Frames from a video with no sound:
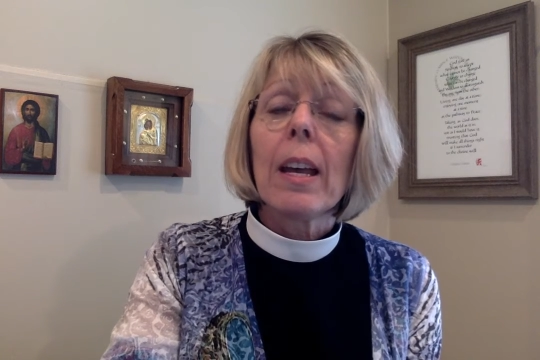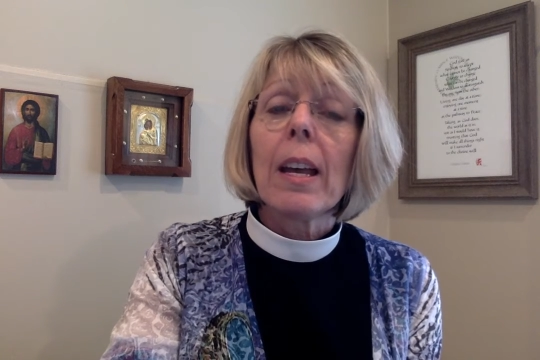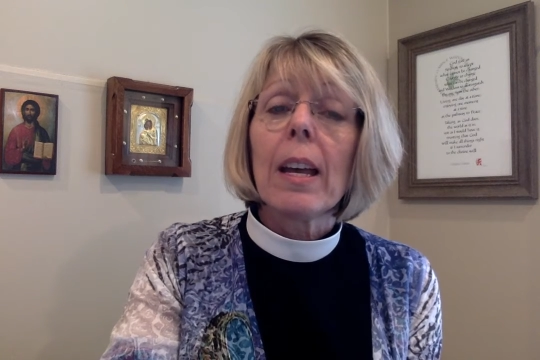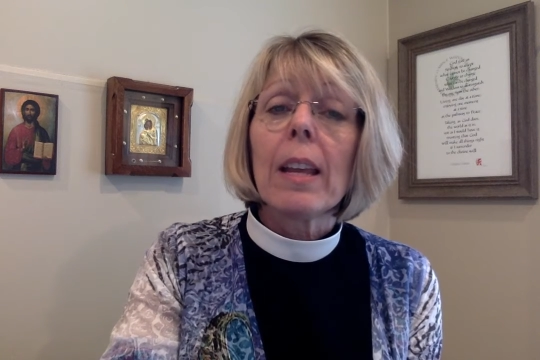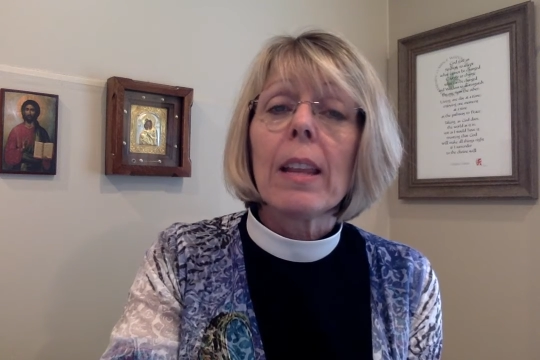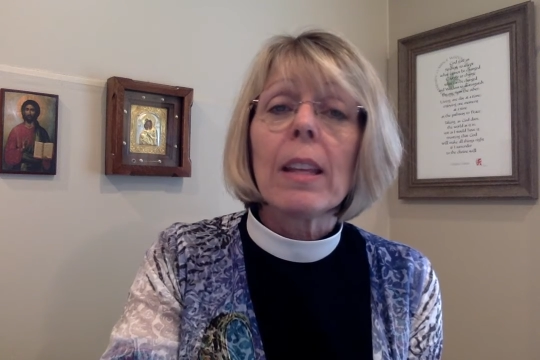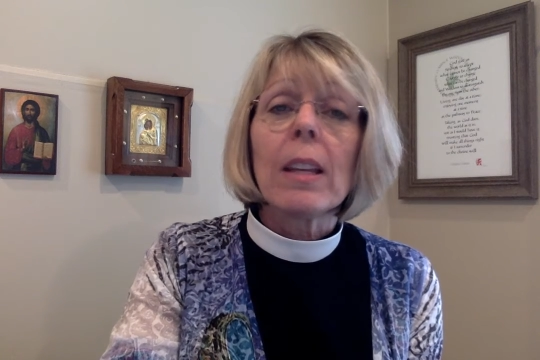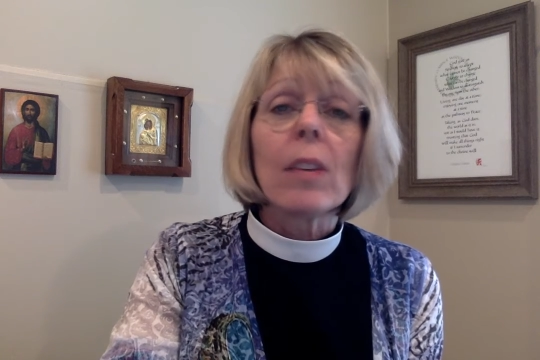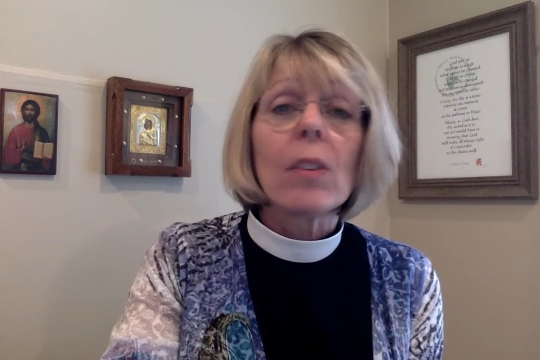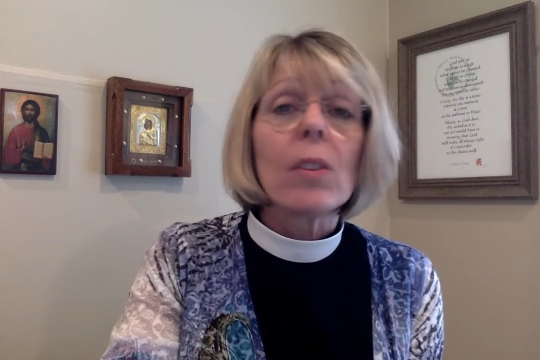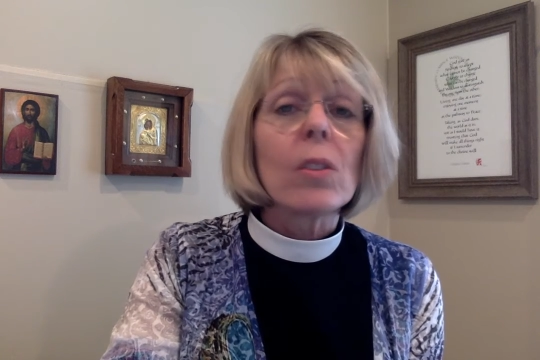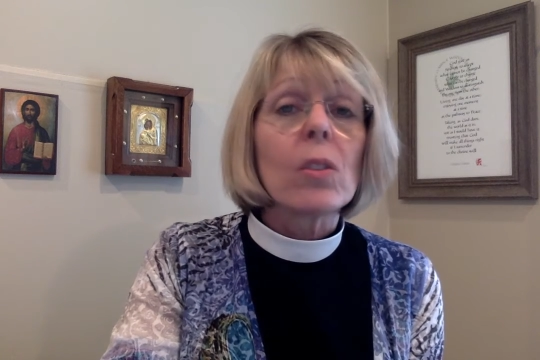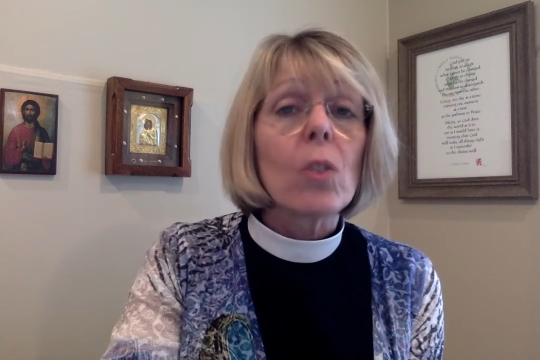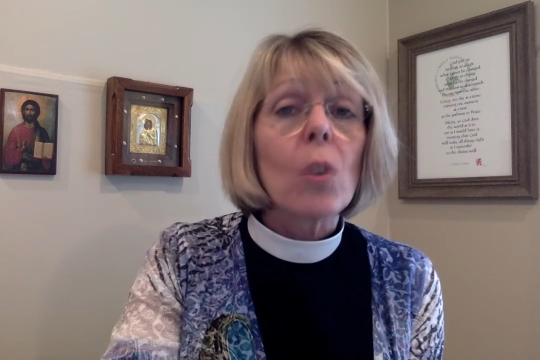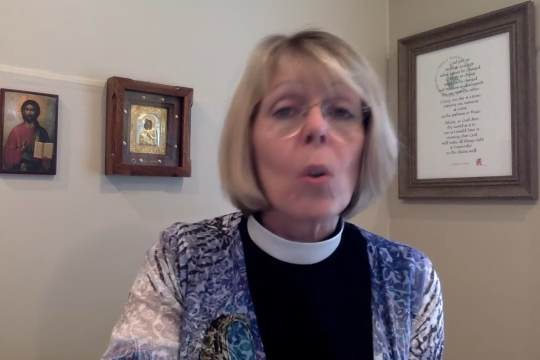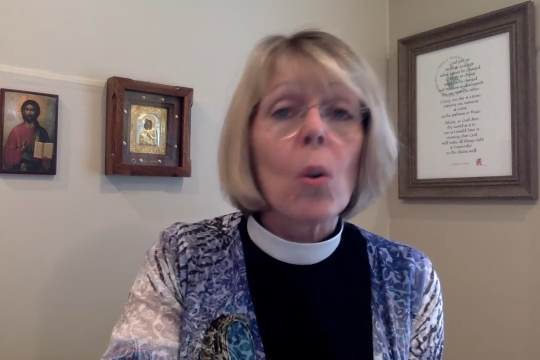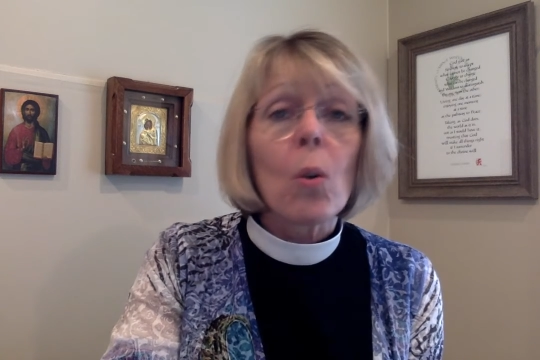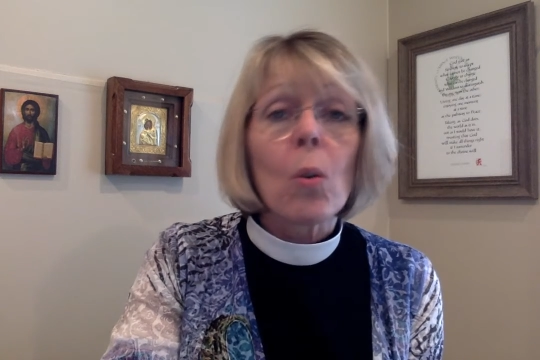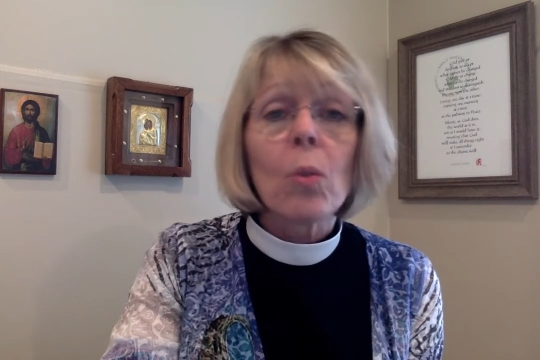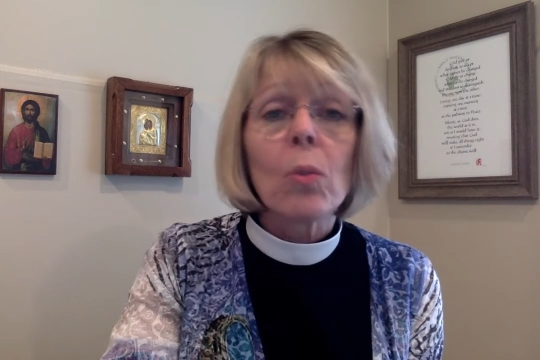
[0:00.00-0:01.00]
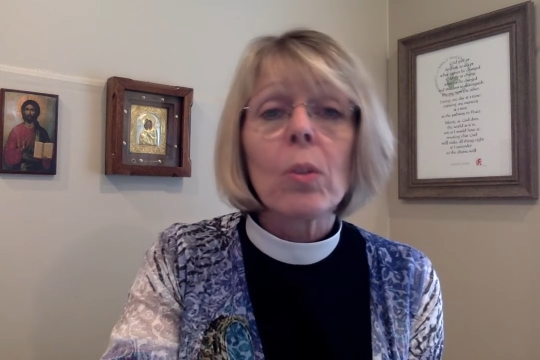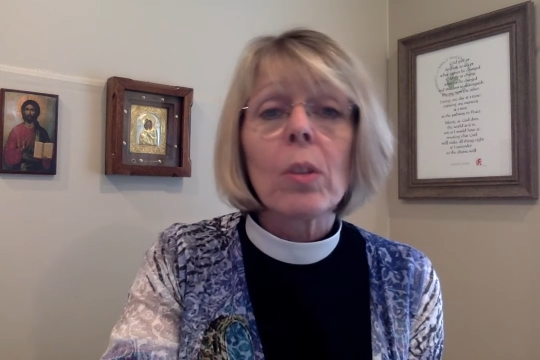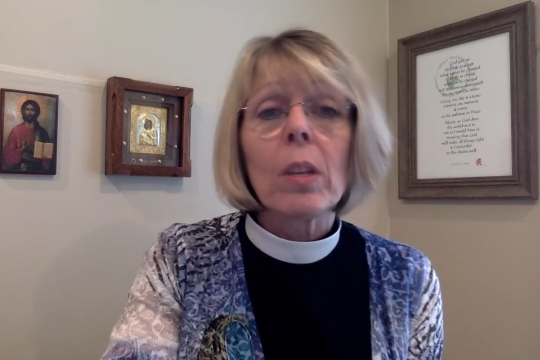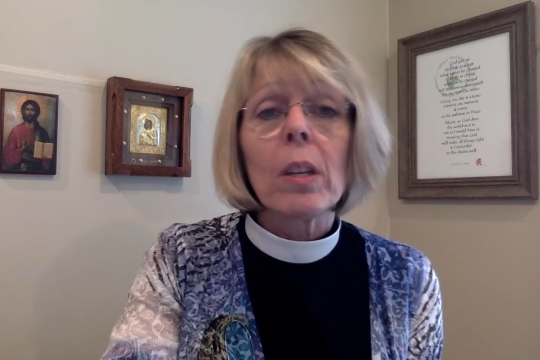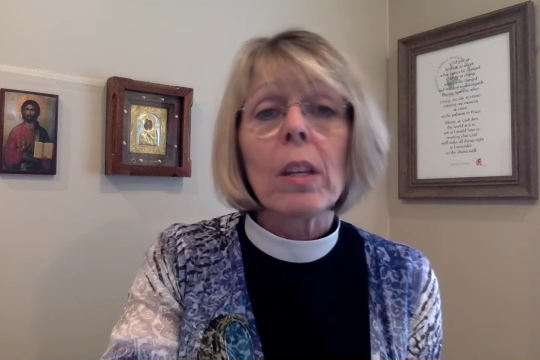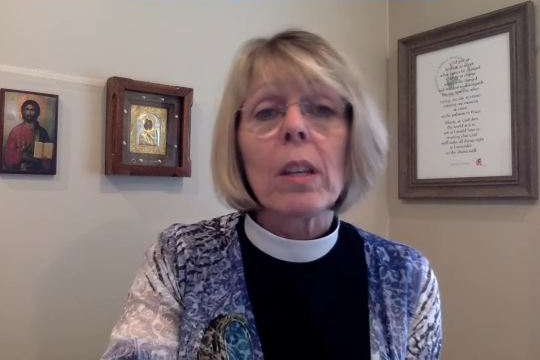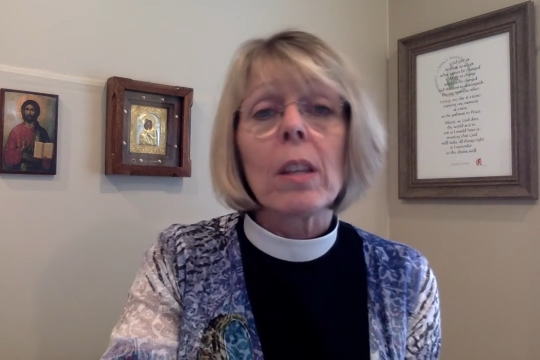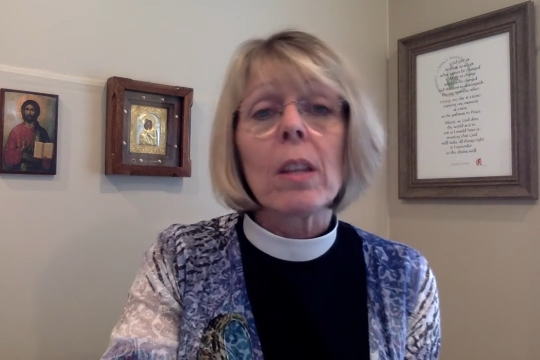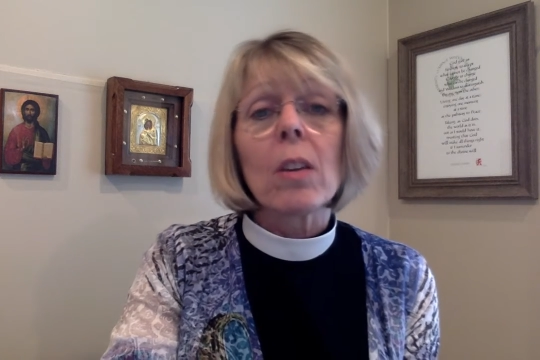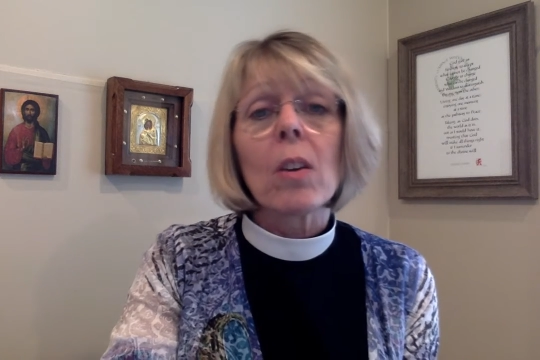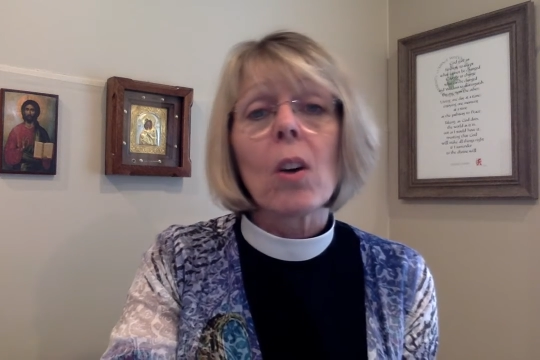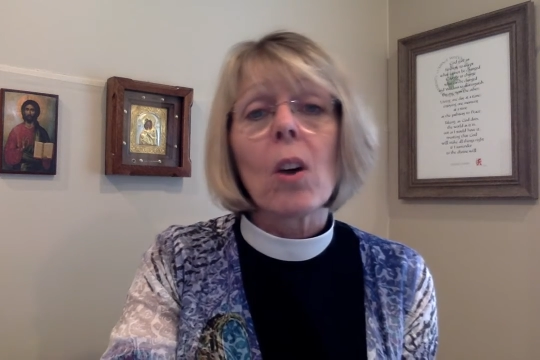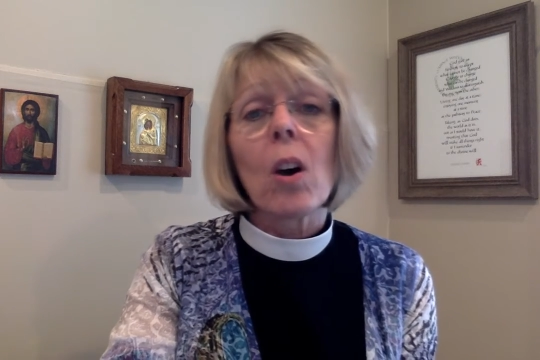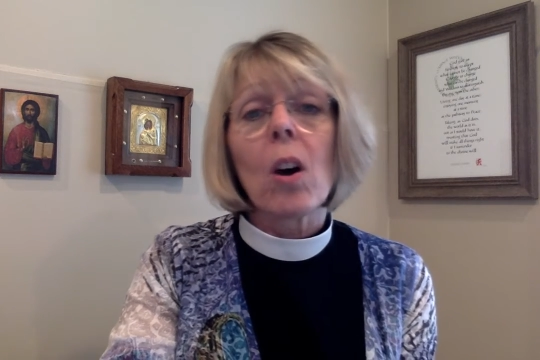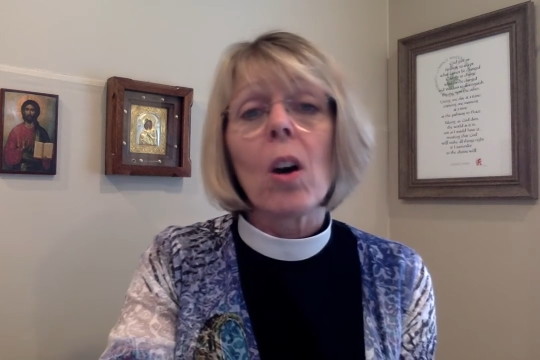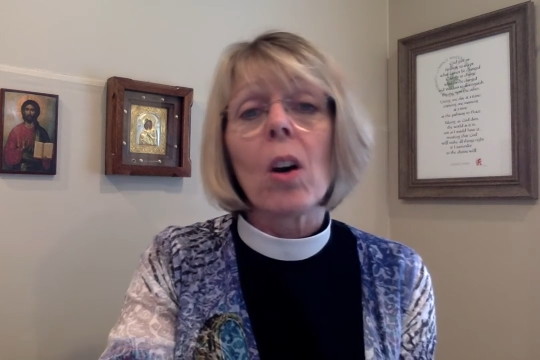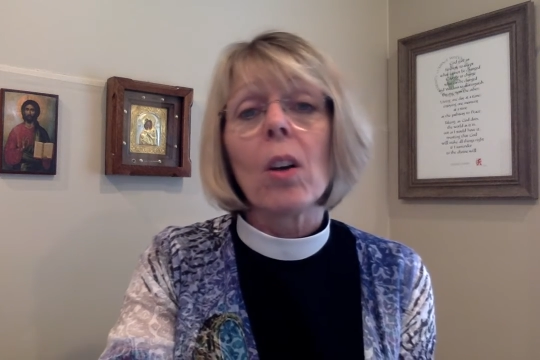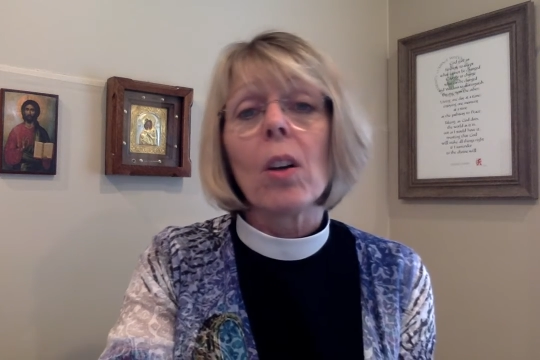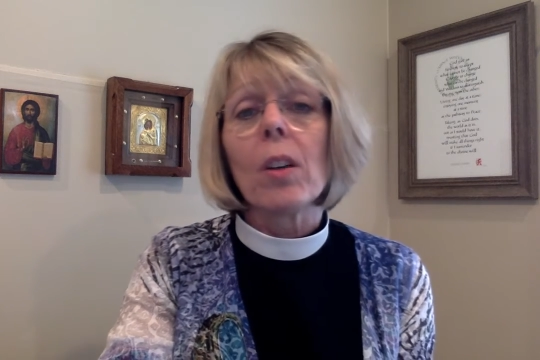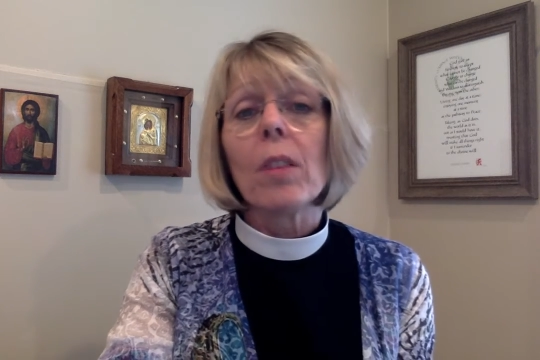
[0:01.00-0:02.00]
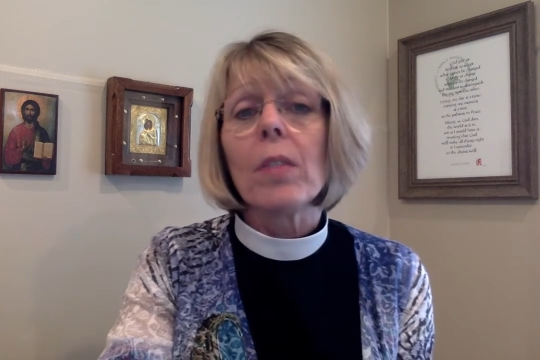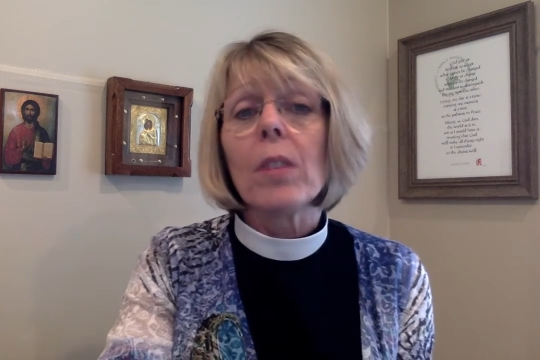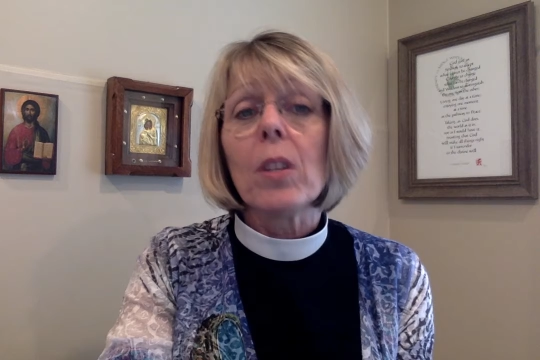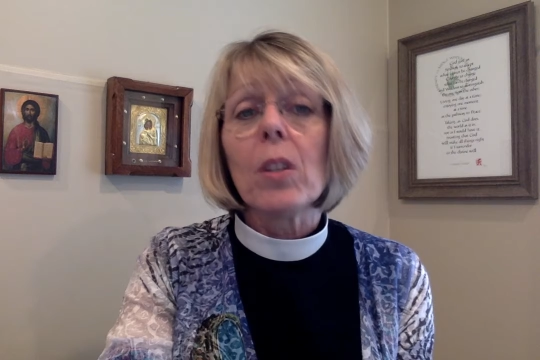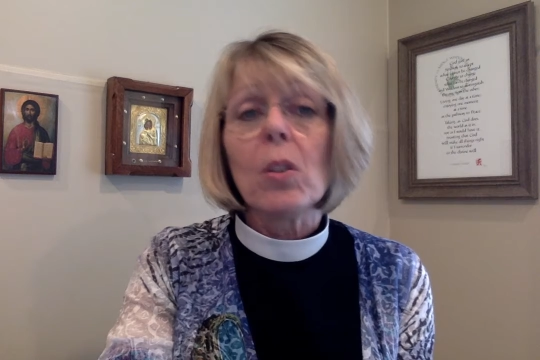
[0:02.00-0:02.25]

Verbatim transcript: And there is only the call of the